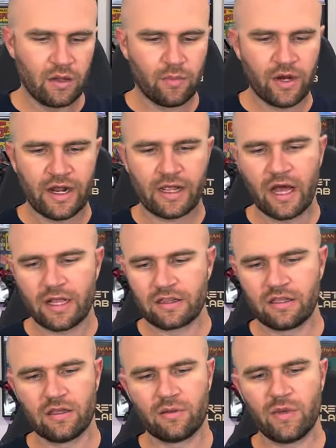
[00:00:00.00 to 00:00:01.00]
but I got
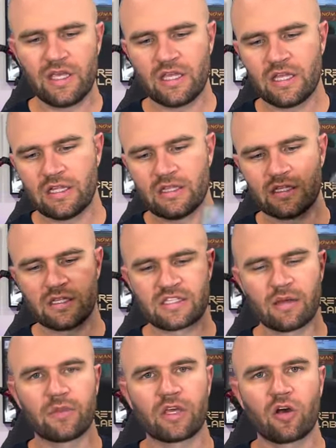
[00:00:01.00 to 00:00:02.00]
them in
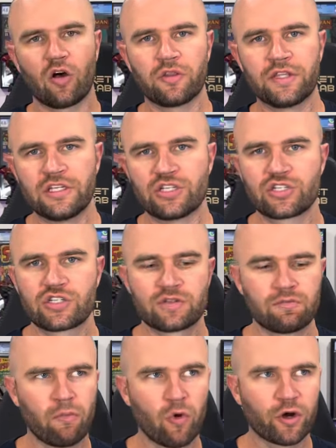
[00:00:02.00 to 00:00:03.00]
something called the
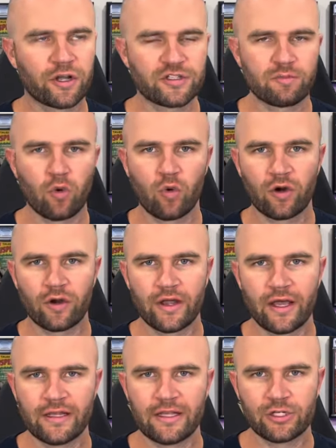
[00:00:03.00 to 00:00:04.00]
Smorgasbord
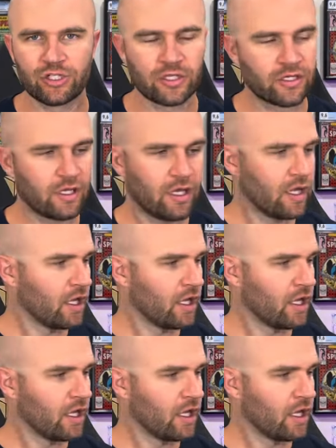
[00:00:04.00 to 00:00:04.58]
edition.